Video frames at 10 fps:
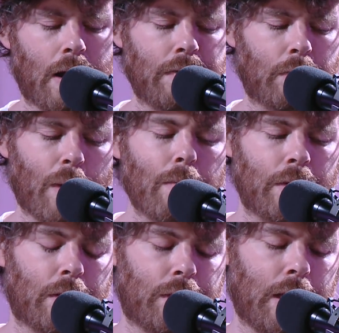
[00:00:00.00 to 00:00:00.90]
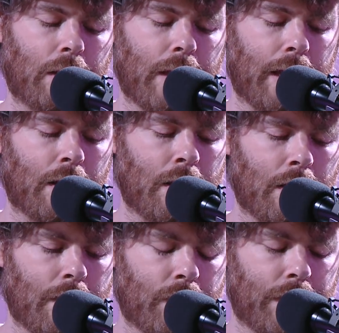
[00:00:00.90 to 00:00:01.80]
I think probably the thing
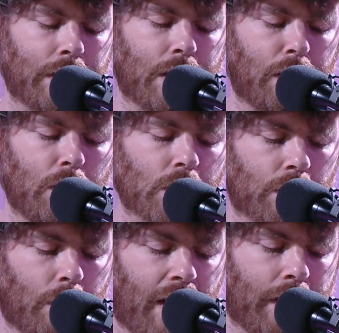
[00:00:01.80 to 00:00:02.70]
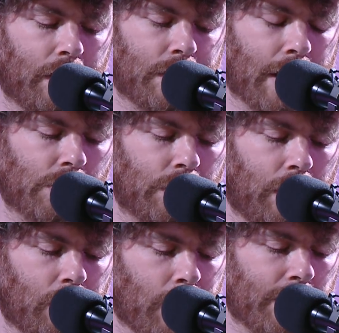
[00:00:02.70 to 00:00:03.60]
that's unusual about it is actually
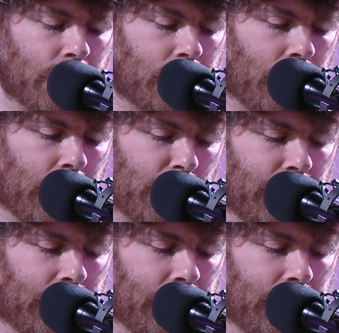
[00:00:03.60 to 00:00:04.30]
the registration.